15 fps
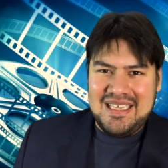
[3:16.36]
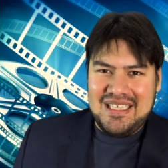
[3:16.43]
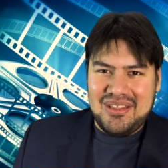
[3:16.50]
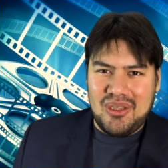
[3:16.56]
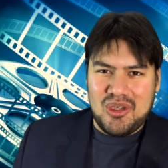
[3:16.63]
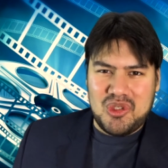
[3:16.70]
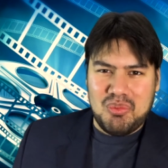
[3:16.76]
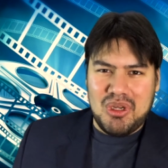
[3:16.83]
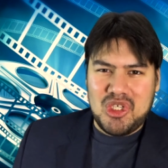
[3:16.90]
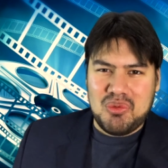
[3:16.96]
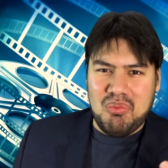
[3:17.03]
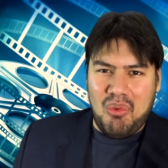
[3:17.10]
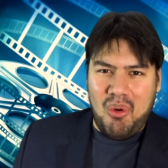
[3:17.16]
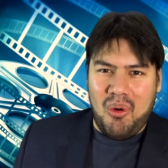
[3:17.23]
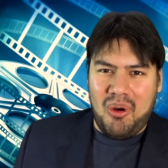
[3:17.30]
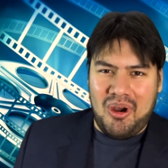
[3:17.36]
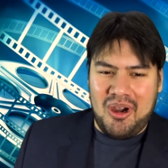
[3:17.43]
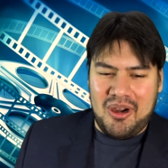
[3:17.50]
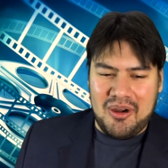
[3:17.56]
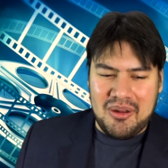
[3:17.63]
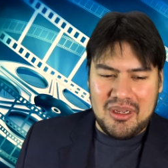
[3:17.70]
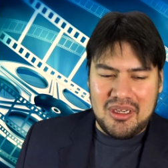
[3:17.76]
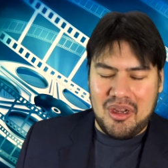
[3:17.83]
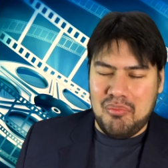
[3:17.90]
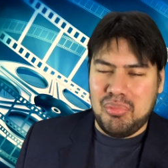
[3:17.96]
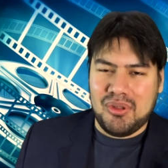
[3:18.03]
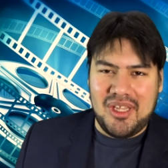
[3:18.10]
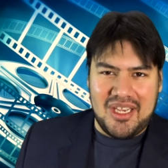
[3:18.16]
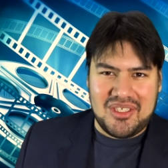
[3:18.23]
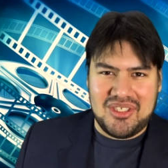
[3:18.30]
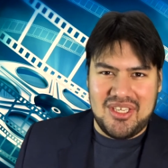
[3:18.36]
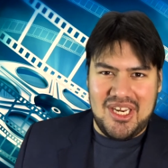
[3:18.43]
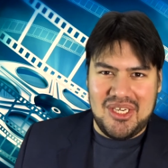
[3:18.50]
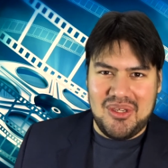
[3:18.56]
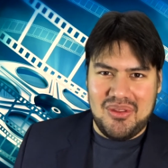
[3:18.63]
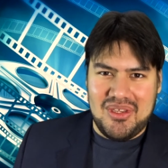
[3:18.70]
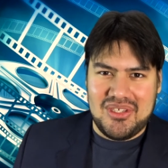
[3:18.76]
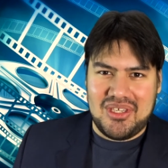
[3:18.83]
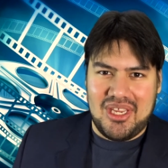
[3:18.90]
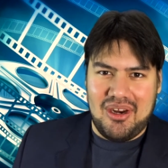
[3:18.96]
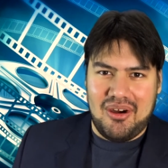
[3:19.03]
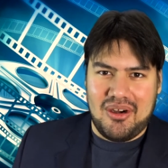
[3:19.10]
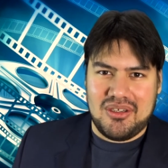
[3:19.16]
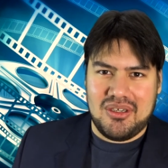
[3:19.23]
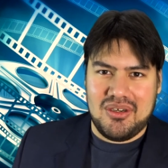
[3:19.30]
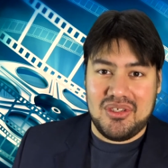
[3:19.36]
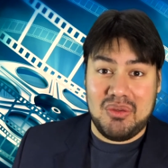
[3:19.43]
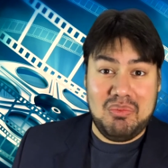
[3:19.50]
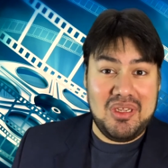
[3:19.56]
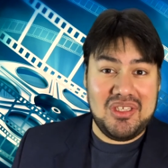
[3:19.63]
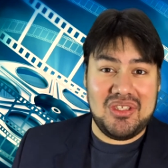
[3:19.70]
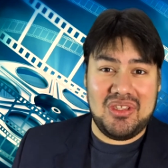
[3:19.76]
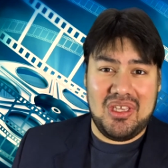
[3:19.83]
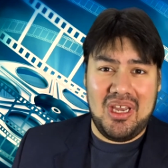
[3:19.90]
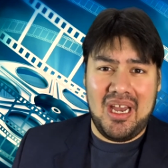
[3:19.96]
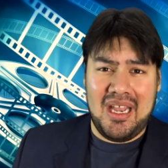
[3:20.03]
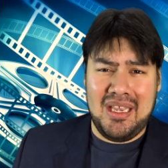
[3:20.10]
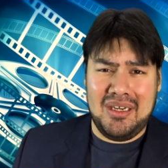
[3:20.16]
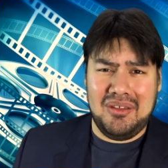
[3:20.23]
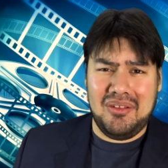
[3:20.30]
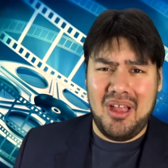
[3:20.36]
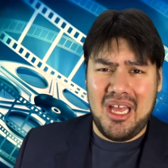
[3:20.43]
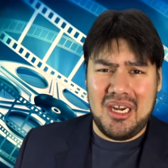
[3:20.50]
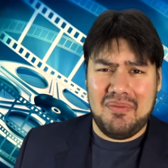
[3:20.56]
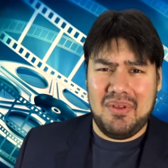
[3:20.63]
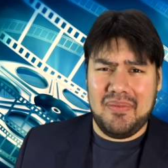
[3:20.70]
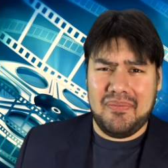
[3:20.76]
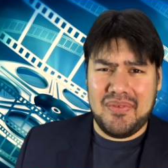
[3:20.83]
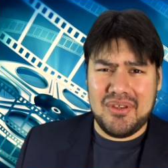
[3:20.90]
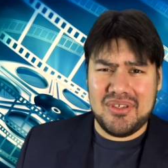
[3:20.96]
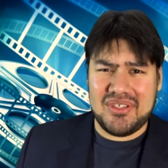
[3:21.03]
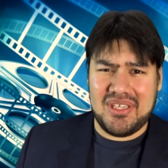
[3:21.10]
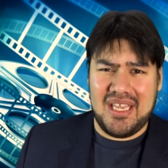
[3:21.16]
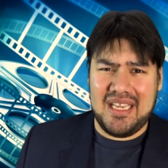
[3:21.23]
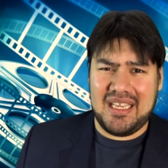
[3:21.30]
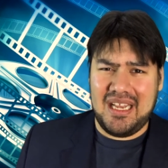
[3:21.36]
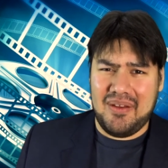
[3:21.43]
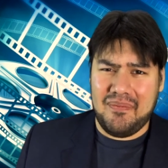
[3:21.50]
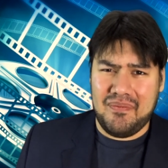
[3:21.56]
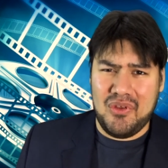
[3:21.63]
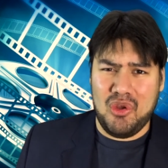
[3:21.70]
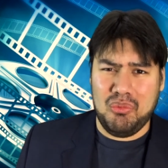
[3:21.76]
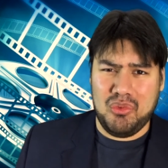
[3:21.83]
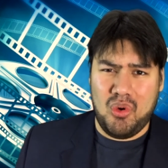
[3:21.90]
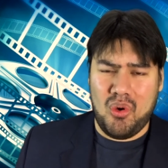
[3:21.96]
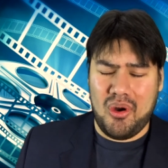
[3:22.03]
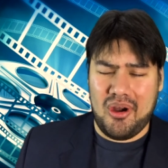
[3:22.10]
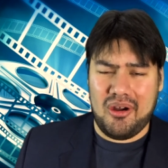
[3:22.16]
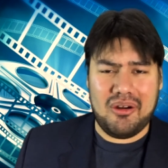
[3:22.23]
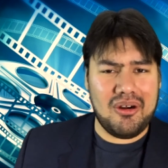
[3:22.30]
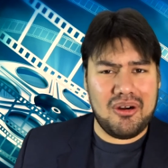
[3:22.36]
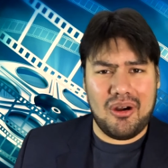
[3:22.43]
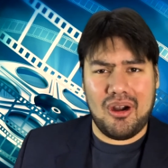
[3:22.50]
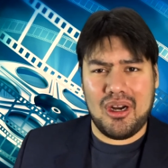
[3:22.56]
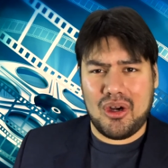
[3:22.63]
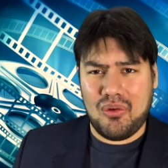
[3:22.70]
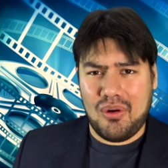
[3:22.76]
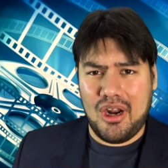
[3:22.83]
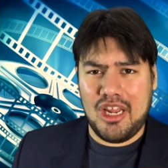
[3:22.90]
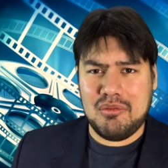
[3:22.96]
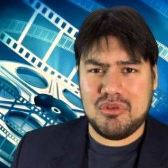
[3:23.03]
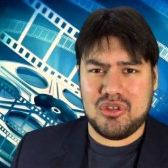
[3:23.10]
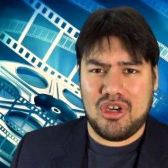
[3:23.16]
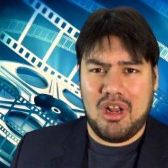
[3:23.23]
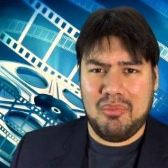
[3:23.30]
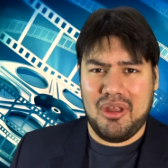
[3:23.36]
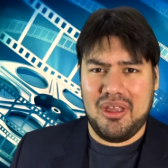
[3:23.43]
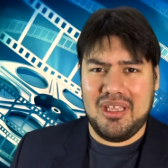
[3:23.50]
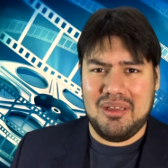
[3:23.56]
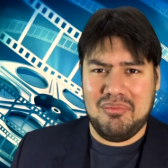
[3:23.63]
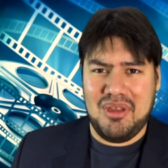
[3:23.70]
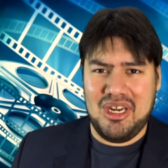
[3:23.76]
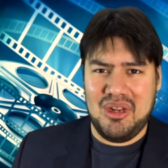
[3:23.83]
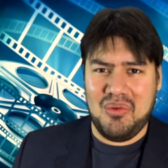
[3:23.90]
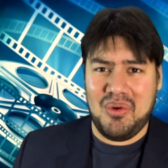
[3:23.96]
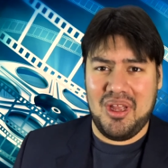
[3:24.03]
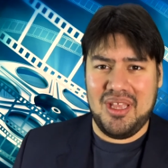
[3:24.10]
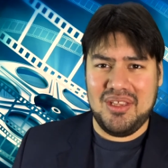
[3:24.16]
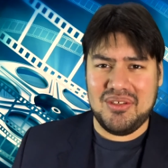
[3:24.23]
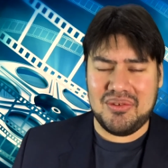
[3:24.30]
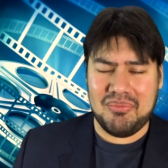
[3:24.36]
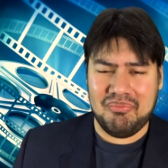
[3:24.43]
There's much more complexity to these characters and meets the eye, and a lot of it feels like a film noir or a crime drama in many ways.